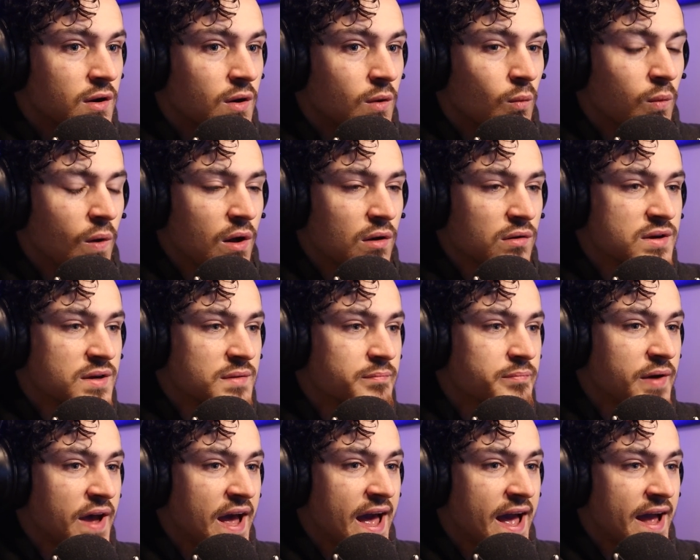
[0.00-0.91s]
Welcome
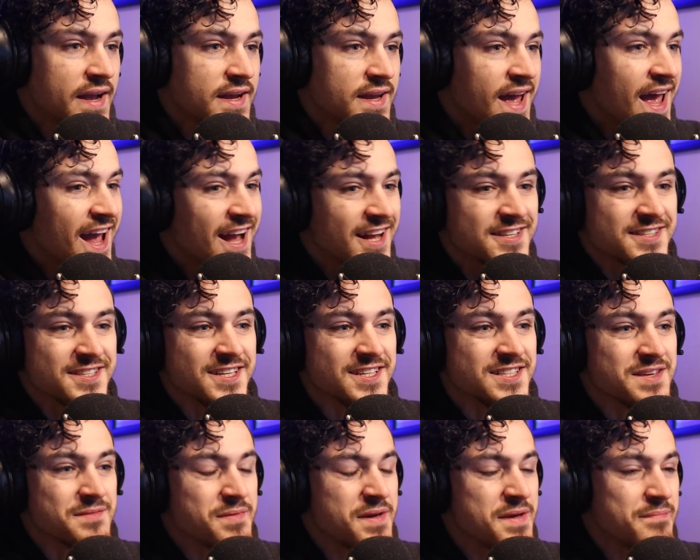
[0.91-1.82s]
back. Hey, it's
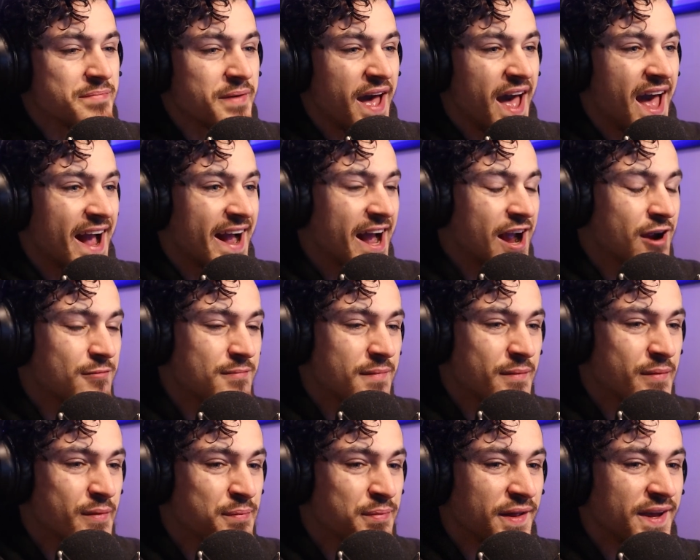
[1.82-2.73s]
good to be back. I
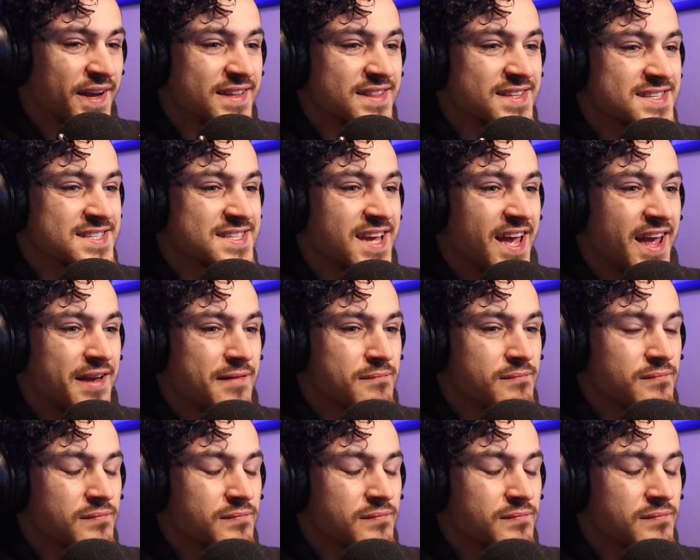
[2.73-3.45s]
remember playing this game.